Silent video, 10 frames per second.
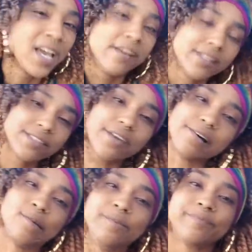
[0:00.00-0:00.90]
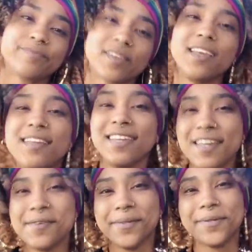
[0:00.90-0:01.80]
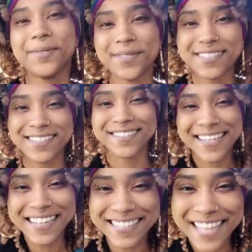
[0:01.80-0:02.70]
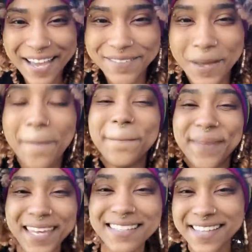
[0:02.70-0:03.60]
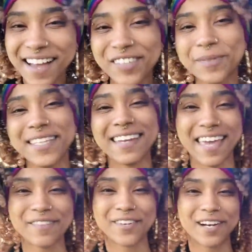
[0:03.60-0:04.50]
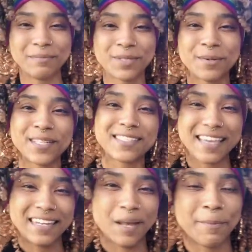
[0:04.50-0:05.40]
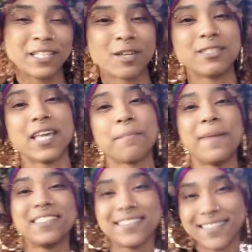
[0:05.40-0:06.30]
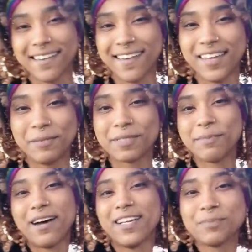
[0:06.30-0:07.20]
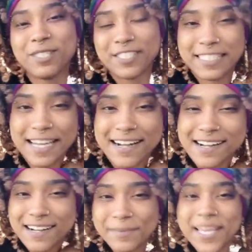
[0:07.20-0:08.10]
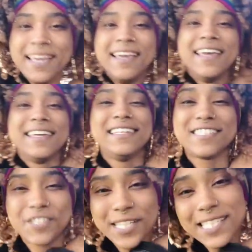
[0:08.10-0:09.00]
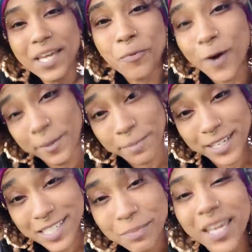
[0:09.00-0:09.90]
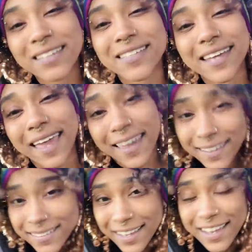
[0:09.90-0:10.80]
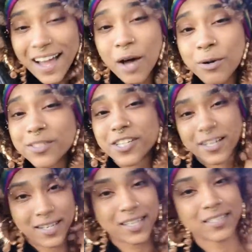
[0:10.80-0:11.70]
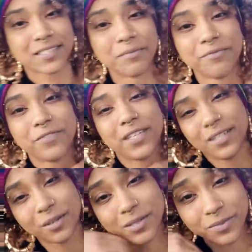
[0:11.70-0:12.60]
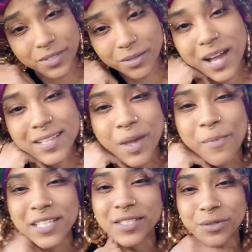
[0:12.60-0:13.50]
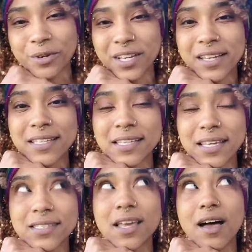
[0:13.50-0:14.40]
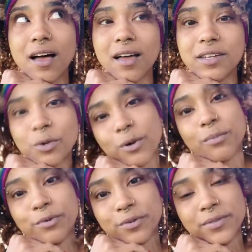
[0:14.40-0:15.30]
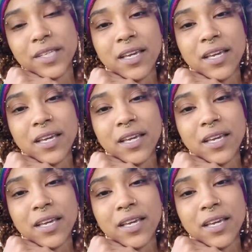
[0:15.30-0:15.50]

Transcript: So, anywho's, you guys have the best Halloween ever. I'm so excited. I'm about to go take my son up to my husband's job. He's dressed like One Punch Man today. Like, I will try to get some videos for you guys on my story because it's adorable.